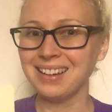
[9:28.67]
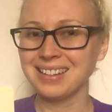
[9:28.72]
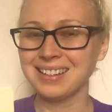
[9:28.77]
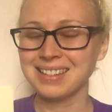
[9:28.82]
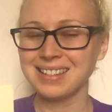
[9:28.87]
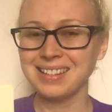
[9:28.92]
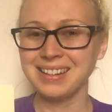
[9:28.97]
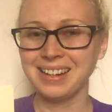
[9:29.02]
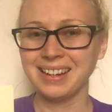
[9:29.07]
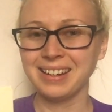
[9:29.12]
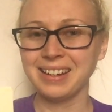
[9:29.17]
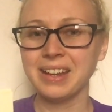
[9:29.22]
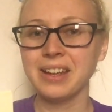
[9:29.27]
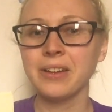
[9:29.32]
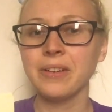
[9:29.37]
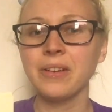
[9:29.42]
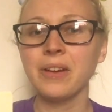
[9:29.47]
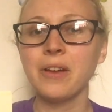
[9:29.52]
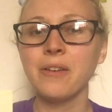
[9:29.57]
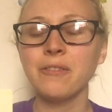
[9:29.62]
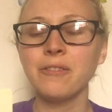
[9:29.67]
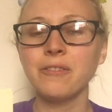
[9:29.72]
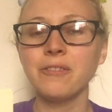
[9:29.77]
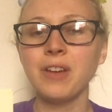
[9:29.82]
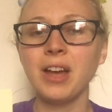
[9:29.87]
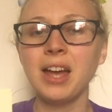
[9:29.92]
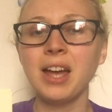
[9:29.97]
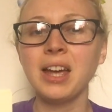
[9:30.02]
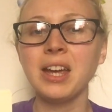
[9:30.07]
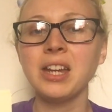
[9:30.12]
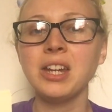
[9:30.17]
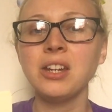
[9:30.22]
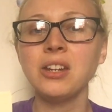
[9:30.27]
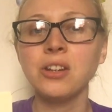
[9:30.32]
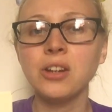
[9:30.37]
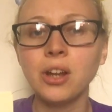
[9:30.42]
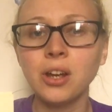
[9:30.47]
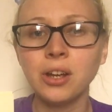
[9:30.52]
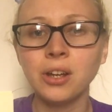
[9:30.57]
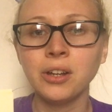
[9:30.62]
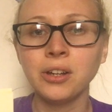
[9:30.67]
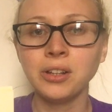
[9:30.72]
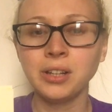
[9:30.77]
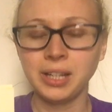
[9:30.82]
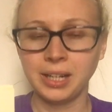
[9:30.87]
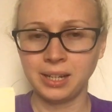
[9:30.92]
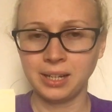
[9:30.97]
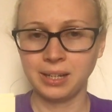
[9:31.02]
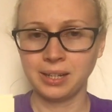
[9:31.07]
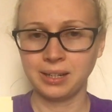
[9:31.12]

isn't it? Finally.